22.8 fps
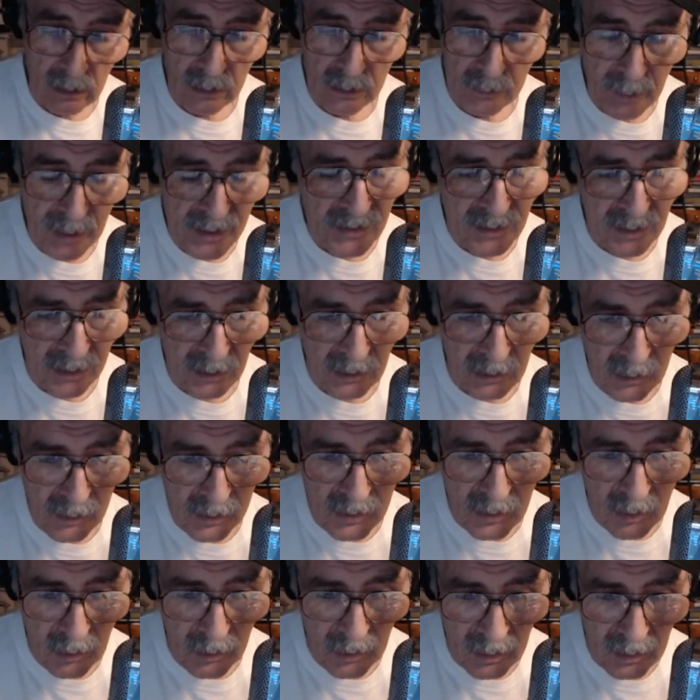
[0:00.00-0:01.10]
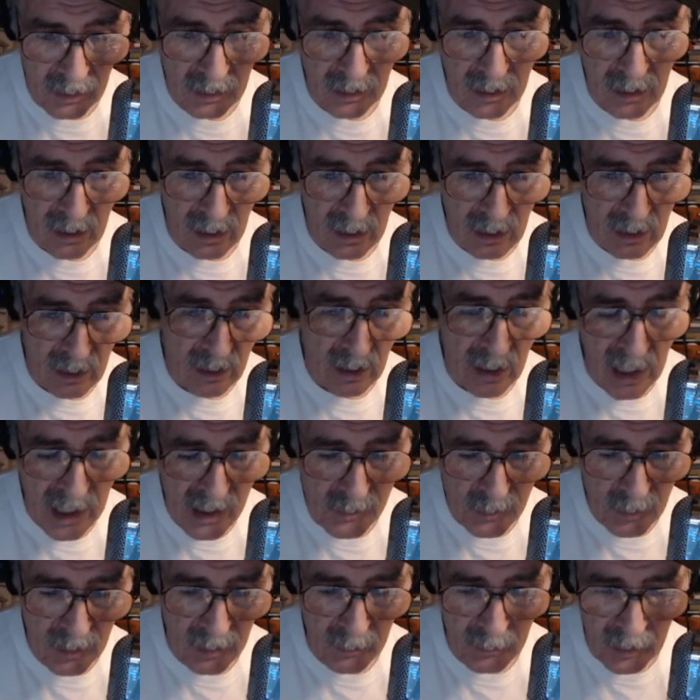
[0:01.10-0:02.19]
best thing to do is go to the
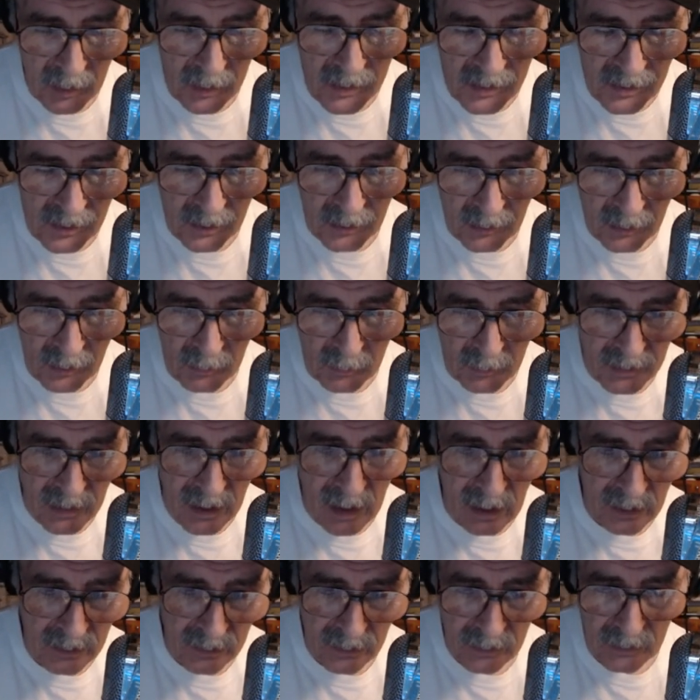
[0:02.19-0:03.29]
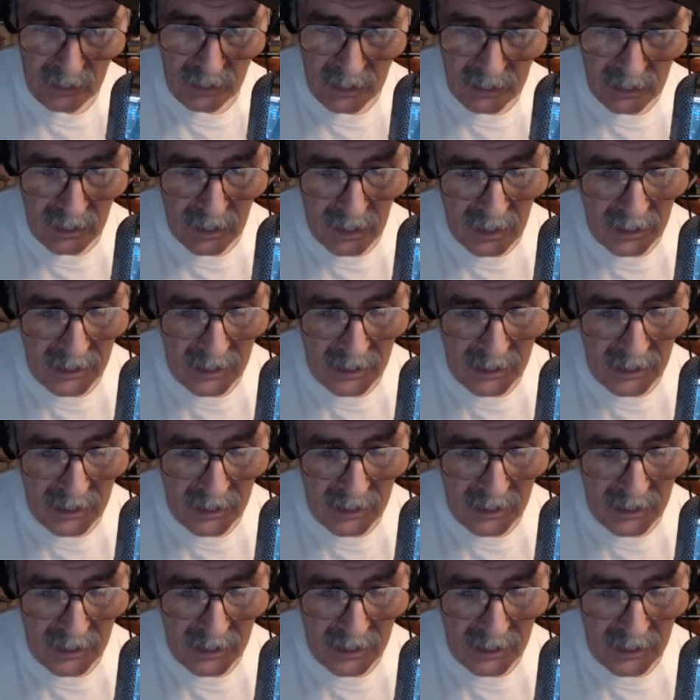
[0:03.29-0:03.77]
hospital emergency room doctor and